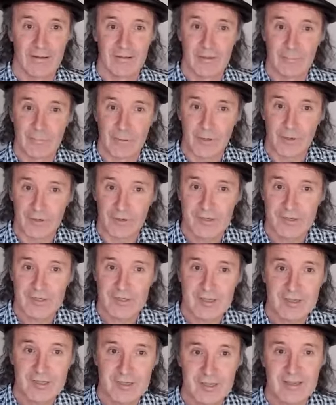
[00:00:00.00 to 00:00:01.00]
The
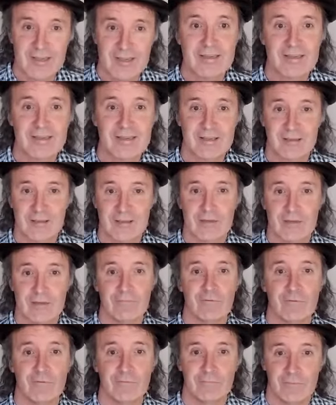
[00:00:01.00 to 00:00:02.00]
policies easily
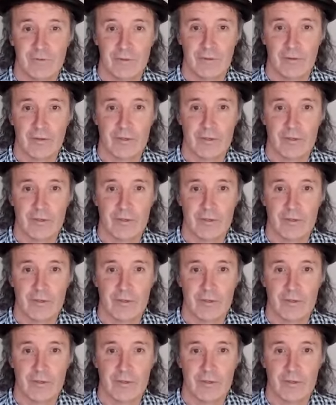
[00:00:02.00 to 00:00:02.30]
fulfill